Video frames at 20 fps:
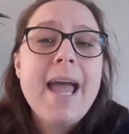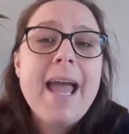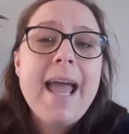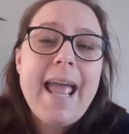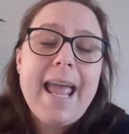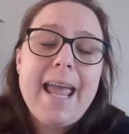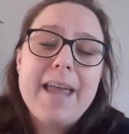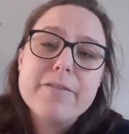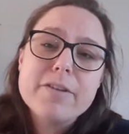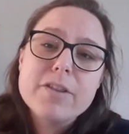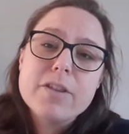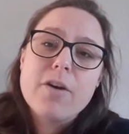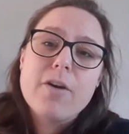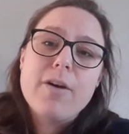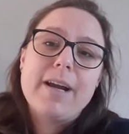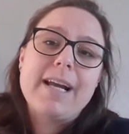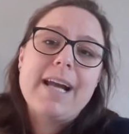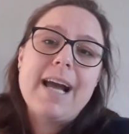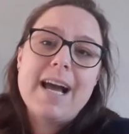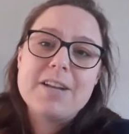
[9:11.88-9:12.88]
even though
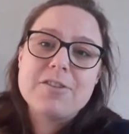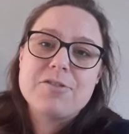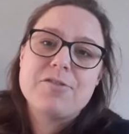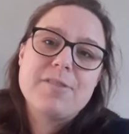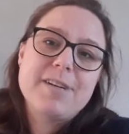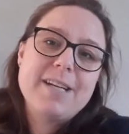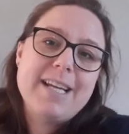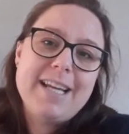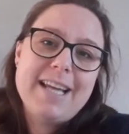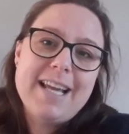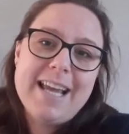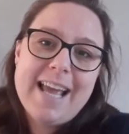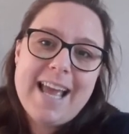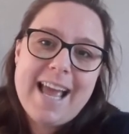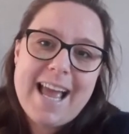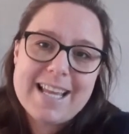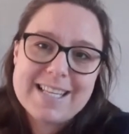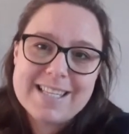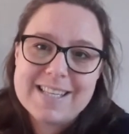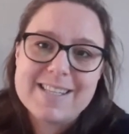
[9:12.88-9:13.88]
a country
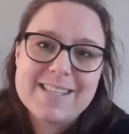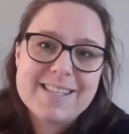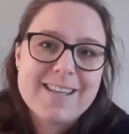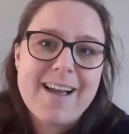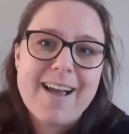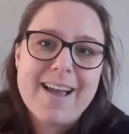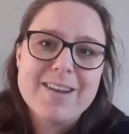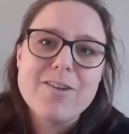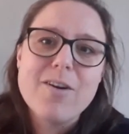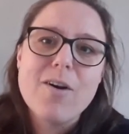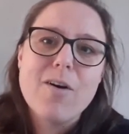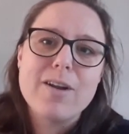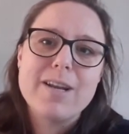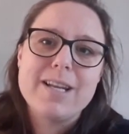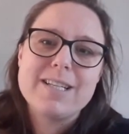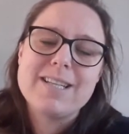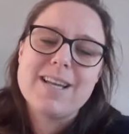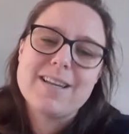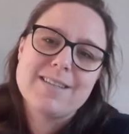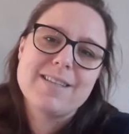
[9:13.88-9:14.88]
hasn't signed on,
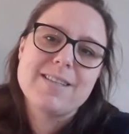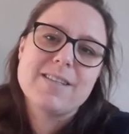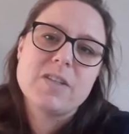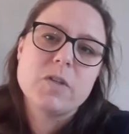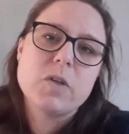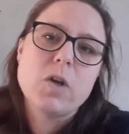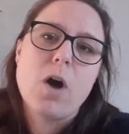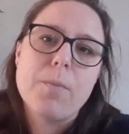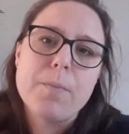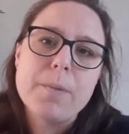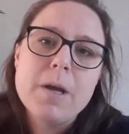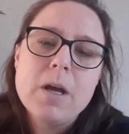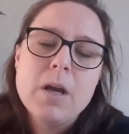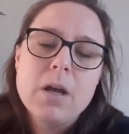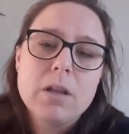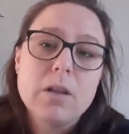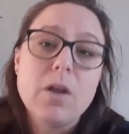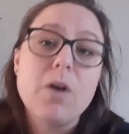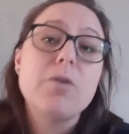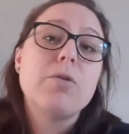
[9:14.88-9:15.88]
it doesn't stop
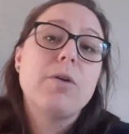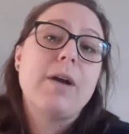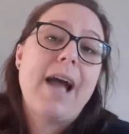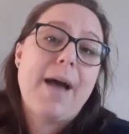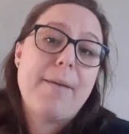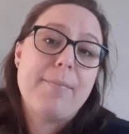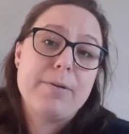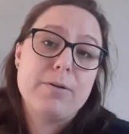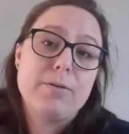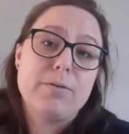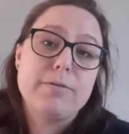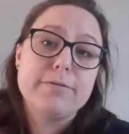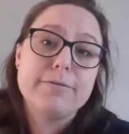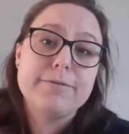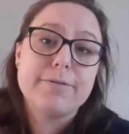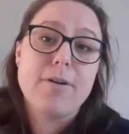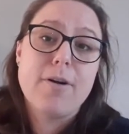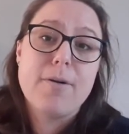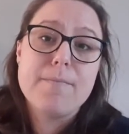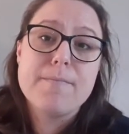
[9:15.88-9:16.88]
local capital
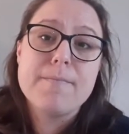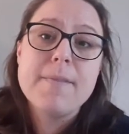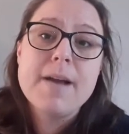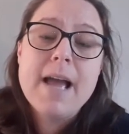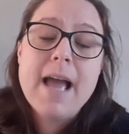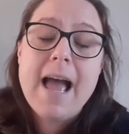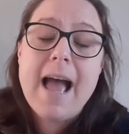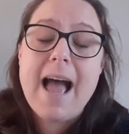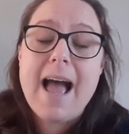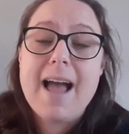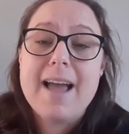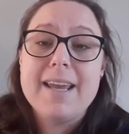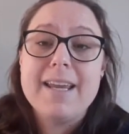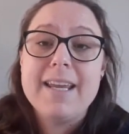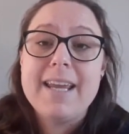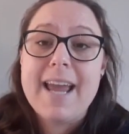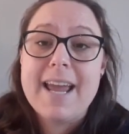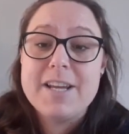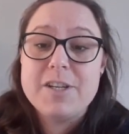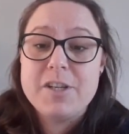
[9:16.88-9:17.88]
from
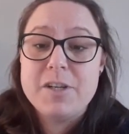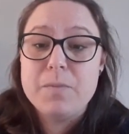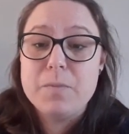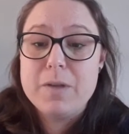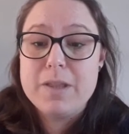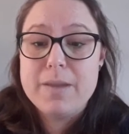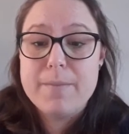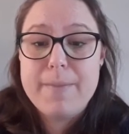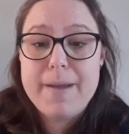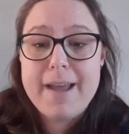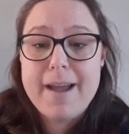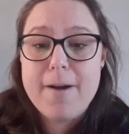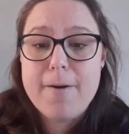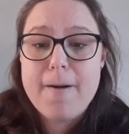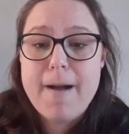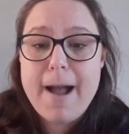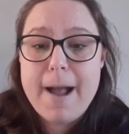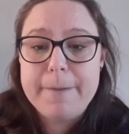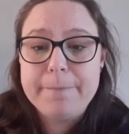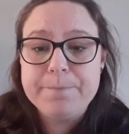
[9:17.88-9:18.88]
engaging with the
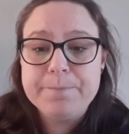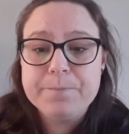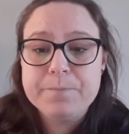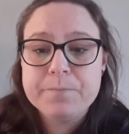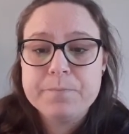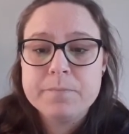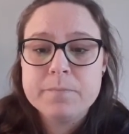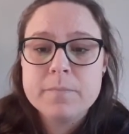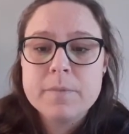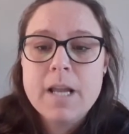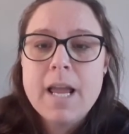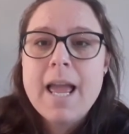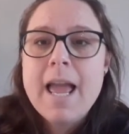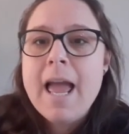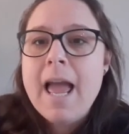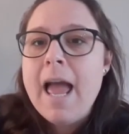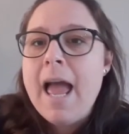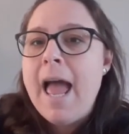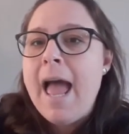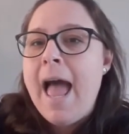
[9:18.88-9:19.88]
BRI.
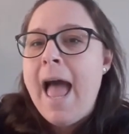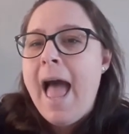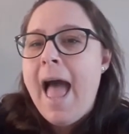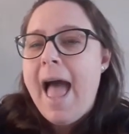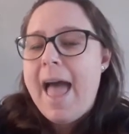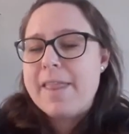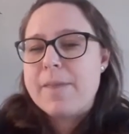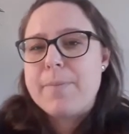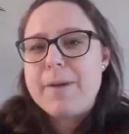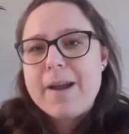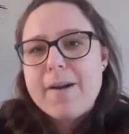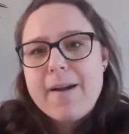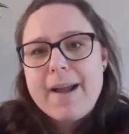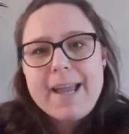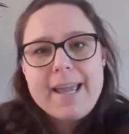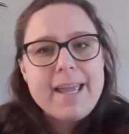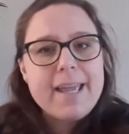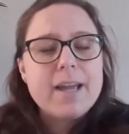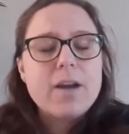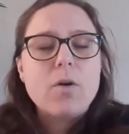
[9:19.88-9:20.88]
And the
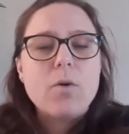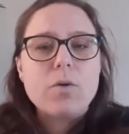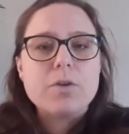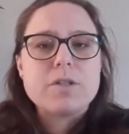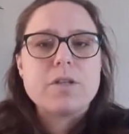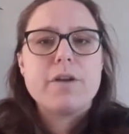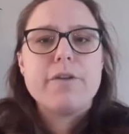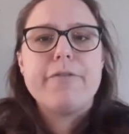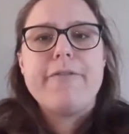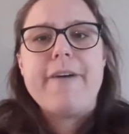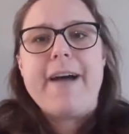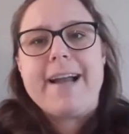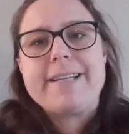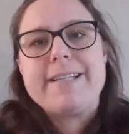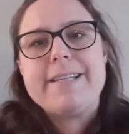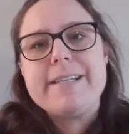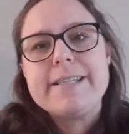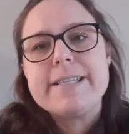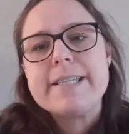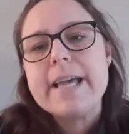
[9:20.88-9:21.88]
BRI here also
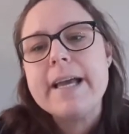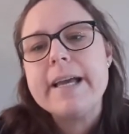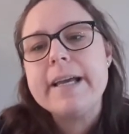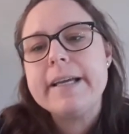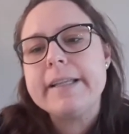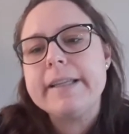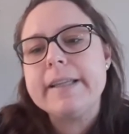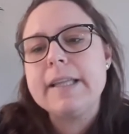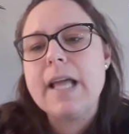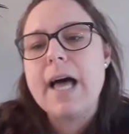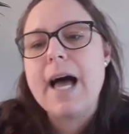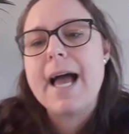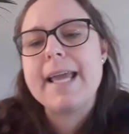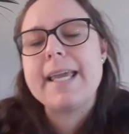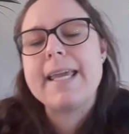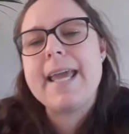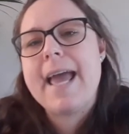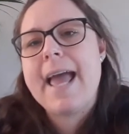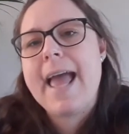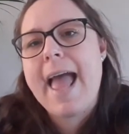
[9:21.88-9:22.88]
factors
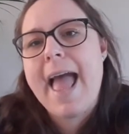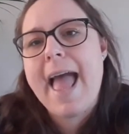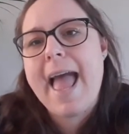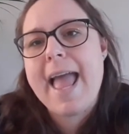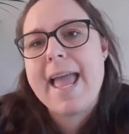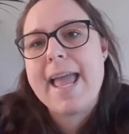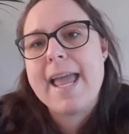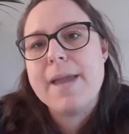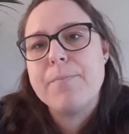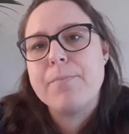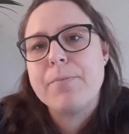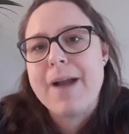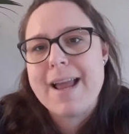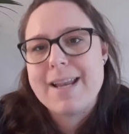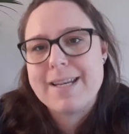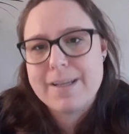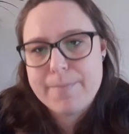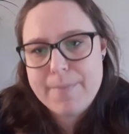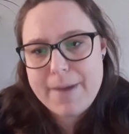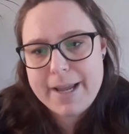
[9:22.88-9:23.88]
like a
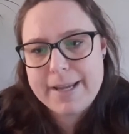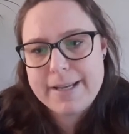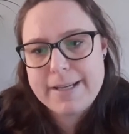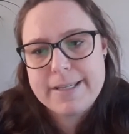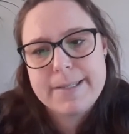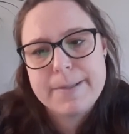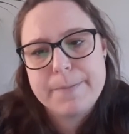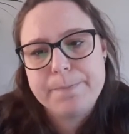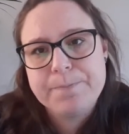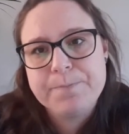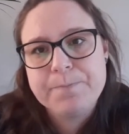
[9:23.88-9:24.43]
branding mechanism.